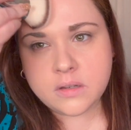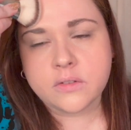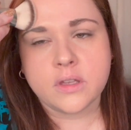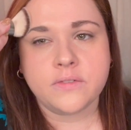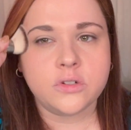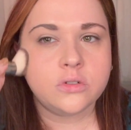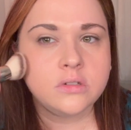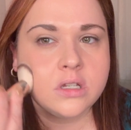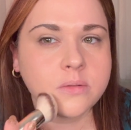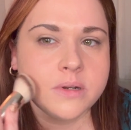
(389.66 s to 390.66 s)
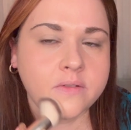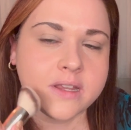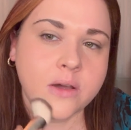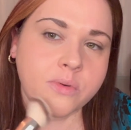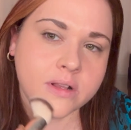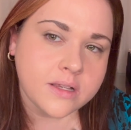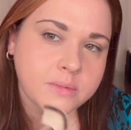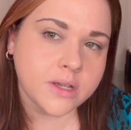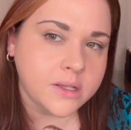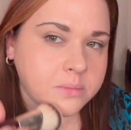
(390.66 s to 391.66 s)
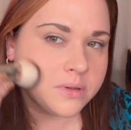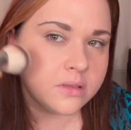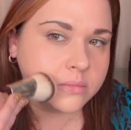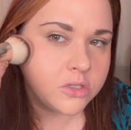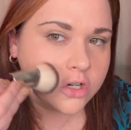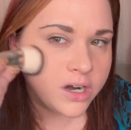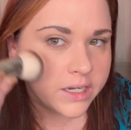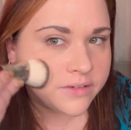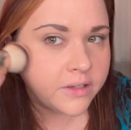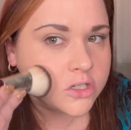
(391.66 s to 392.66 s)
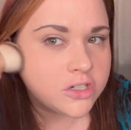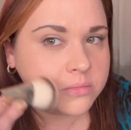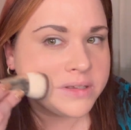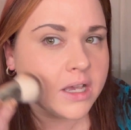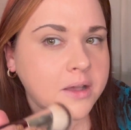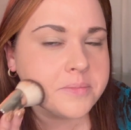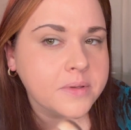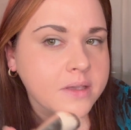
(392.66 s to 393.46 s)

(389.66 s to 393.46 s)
You have to do a little bit of downward sometimes, but the majority of it should be up.